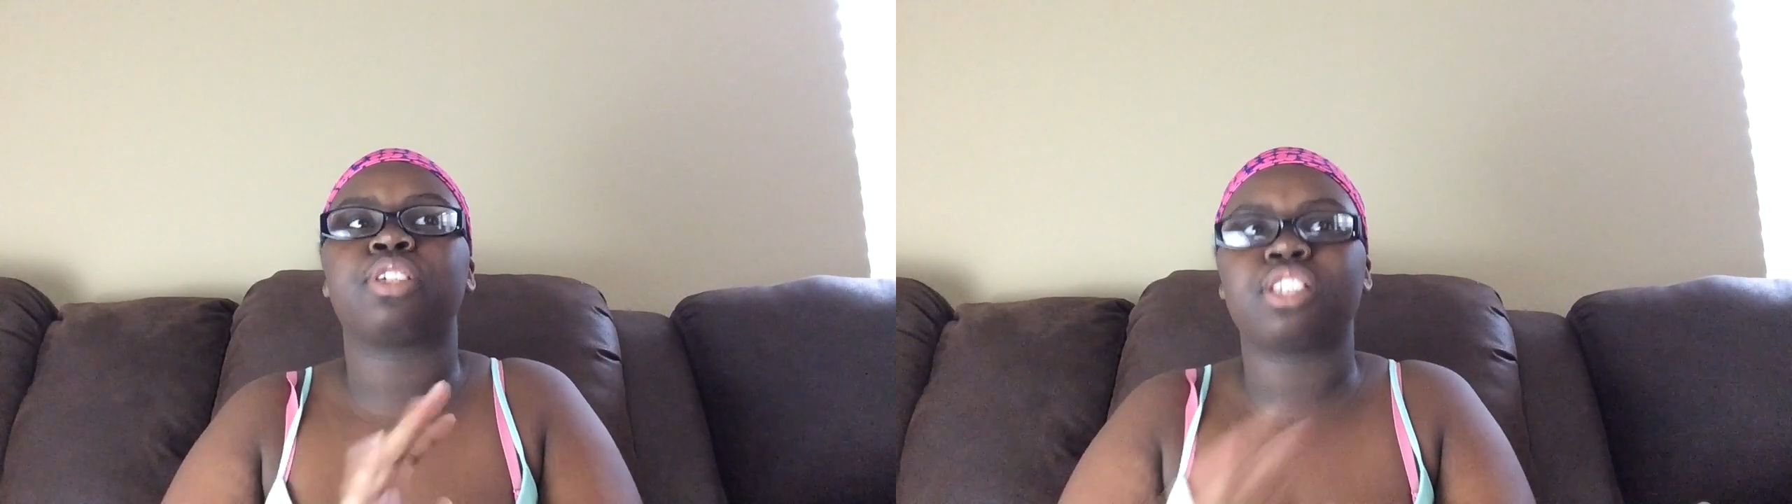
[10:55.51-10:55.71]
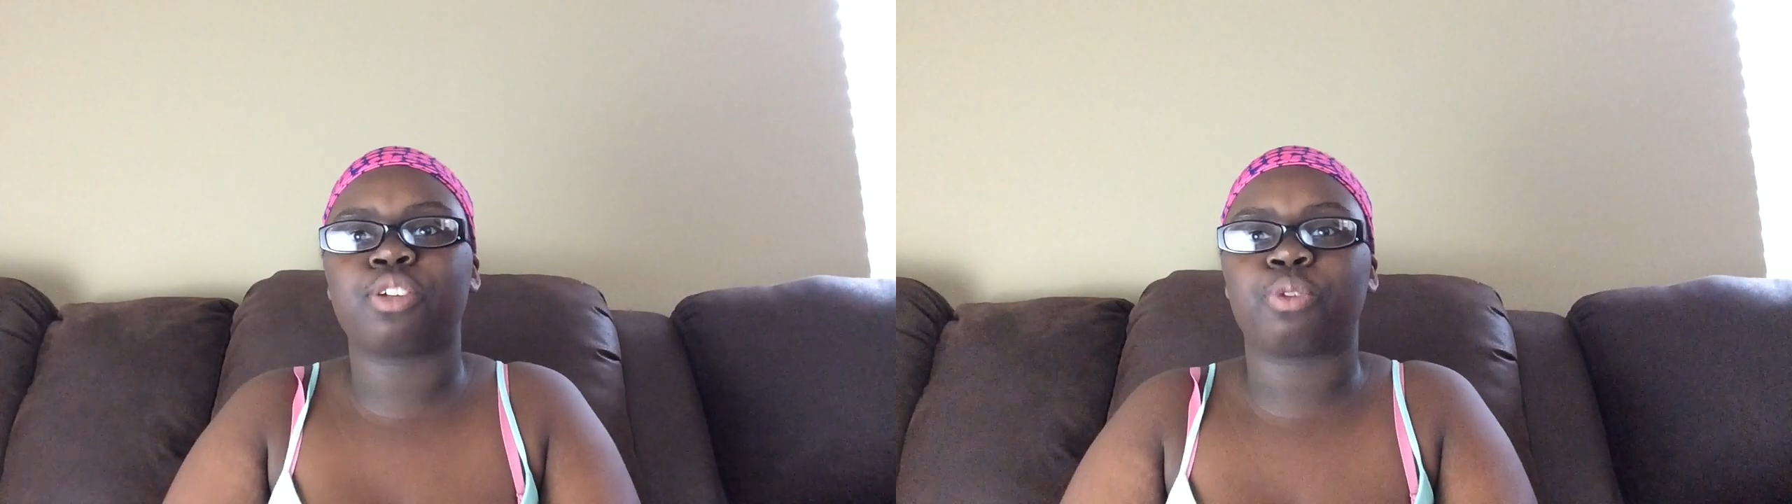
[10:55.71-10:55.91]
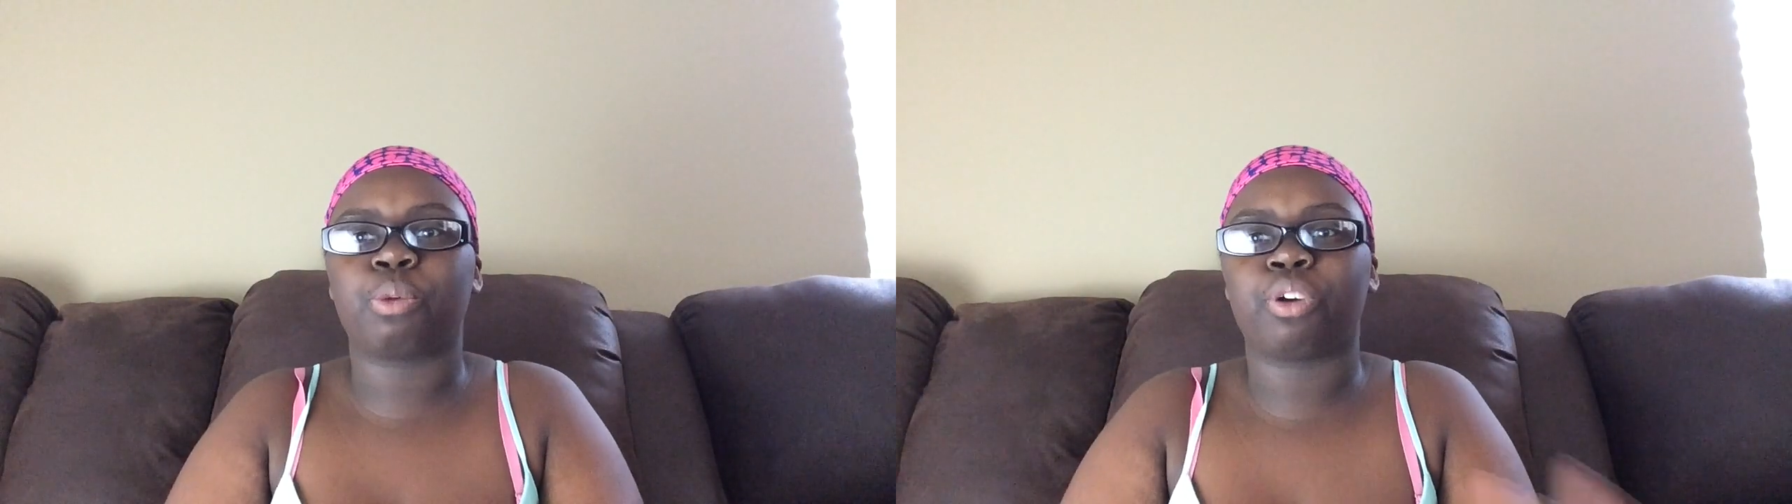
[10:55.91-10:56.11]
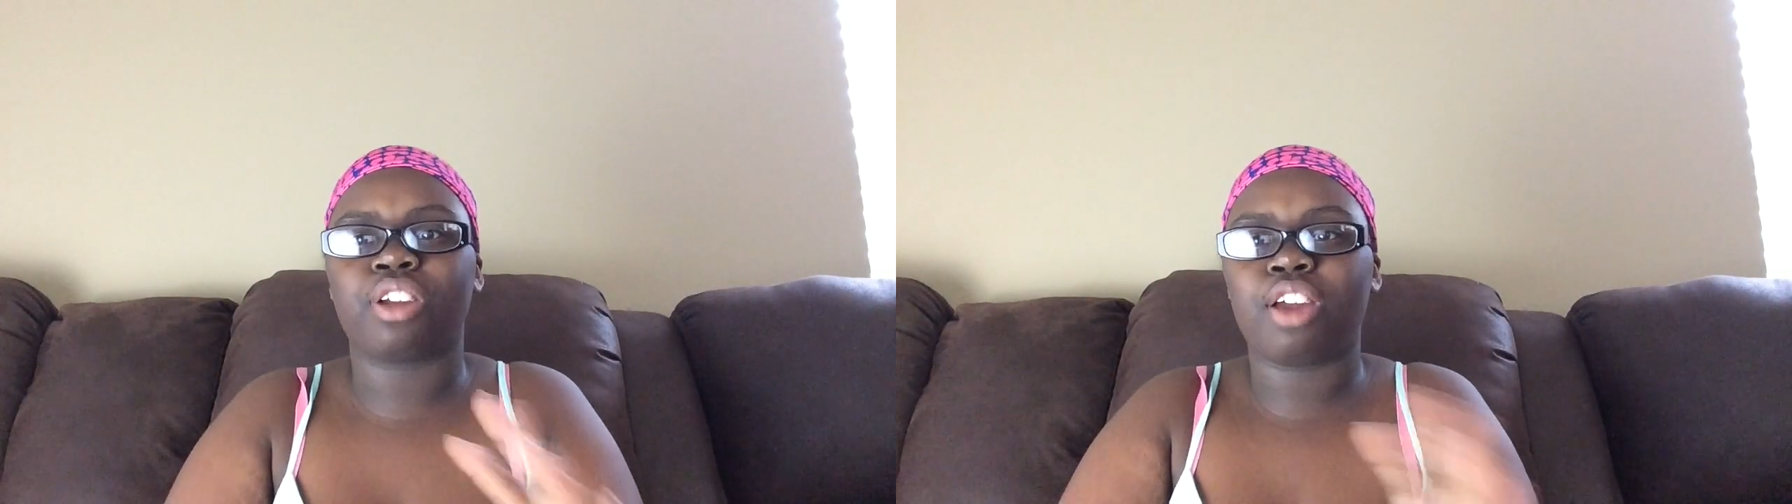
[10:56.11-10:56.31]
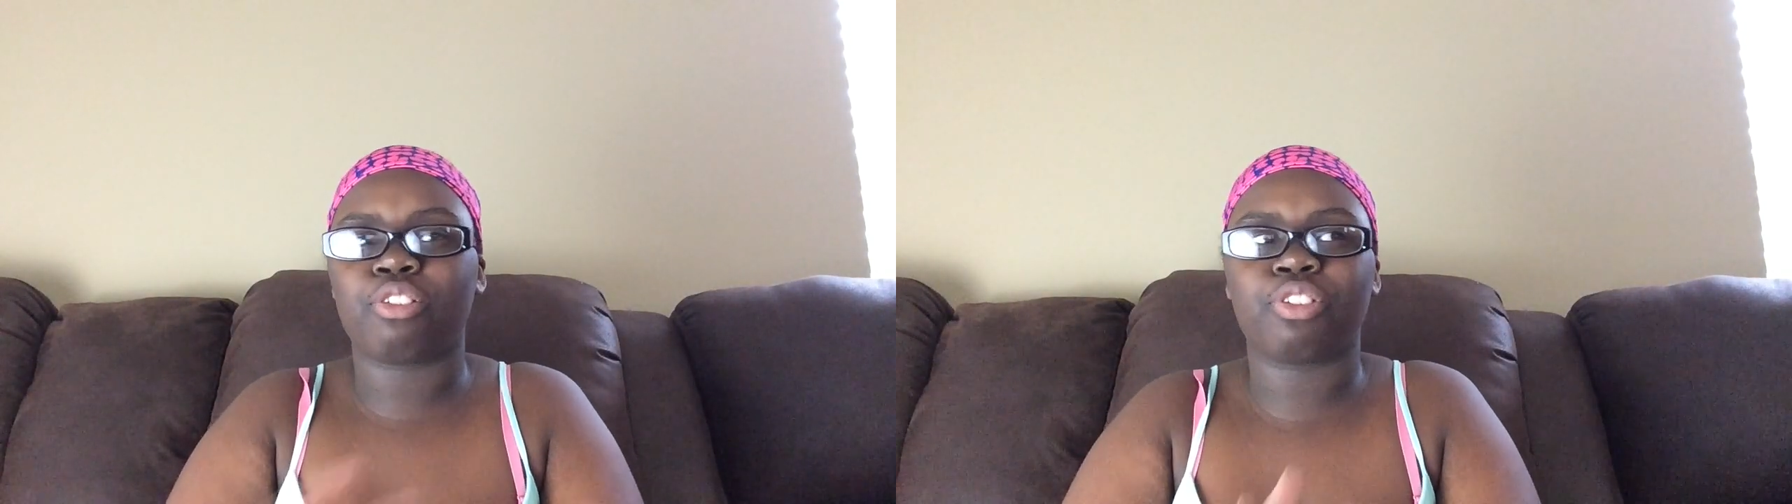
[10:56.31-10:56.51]
Sounds really
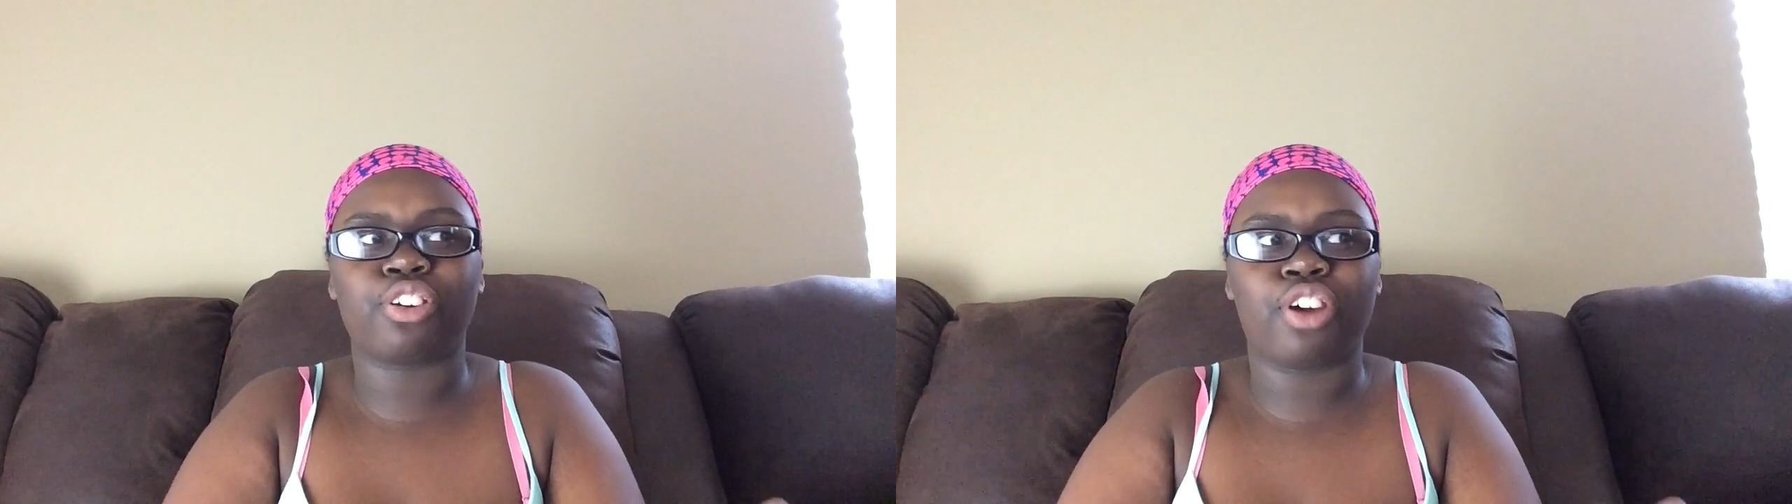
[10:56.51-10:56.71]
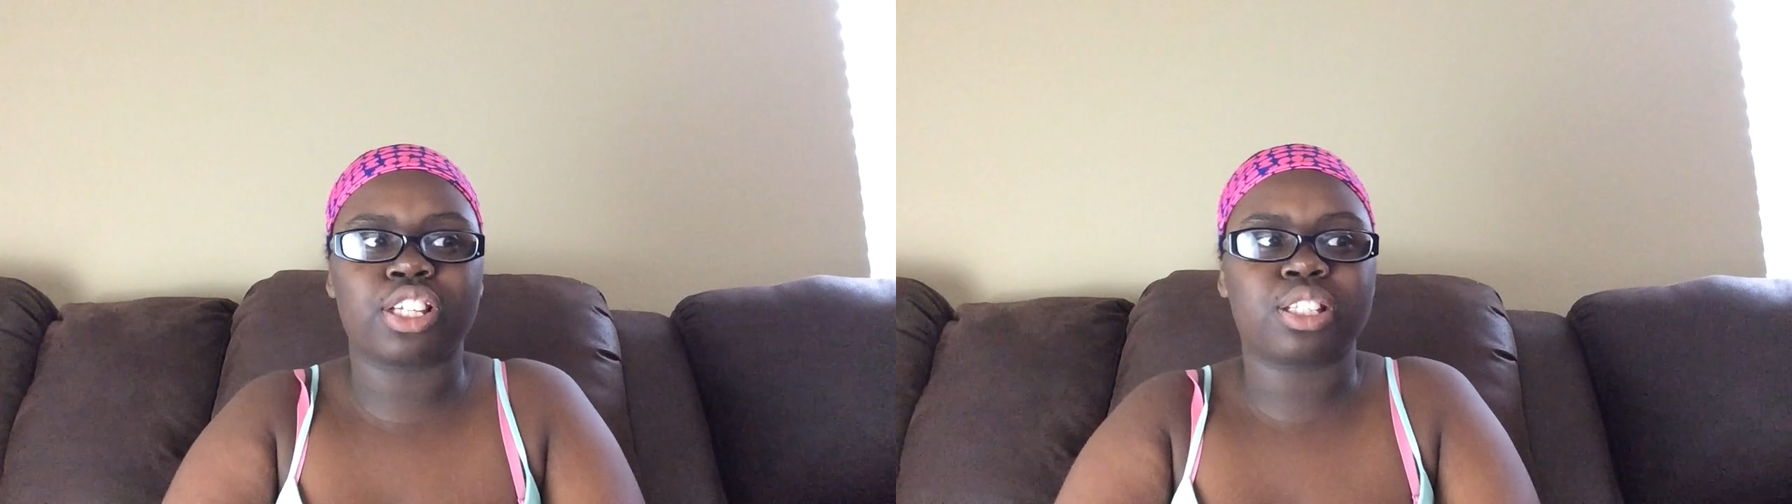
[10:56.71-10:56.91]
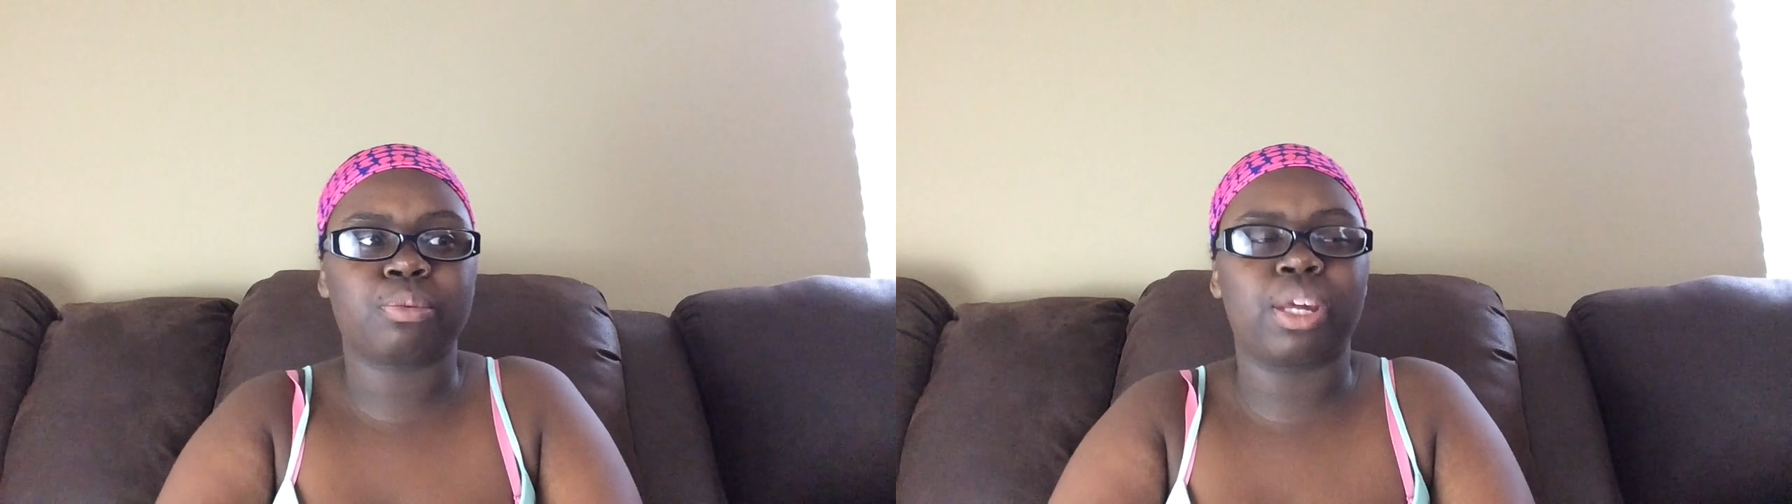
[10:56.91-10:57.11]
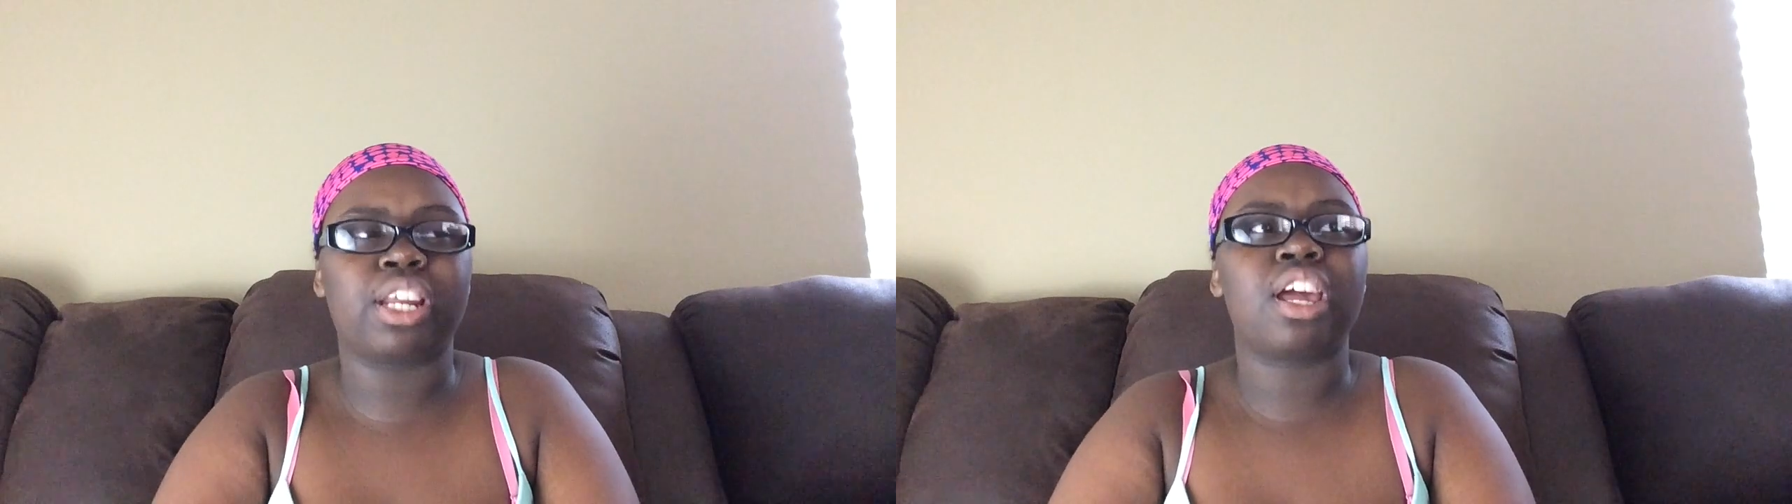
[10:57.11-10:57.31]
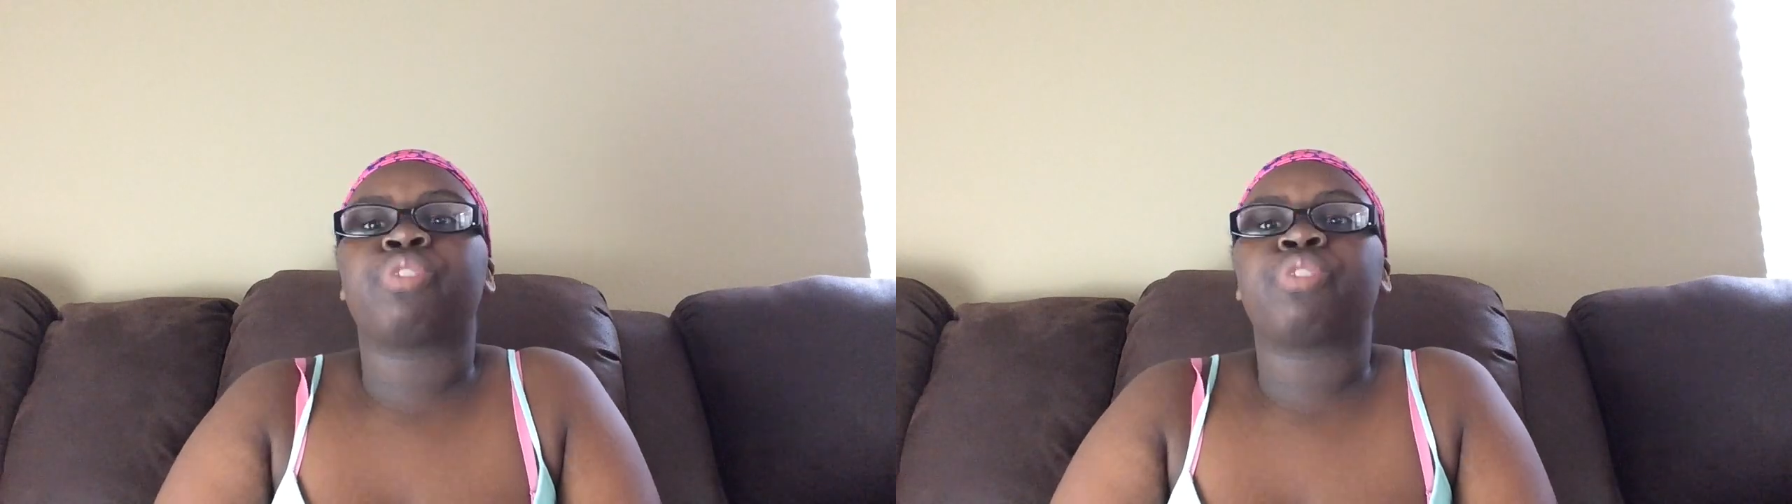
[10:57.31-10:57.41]
weird. I don't really know how to explain it.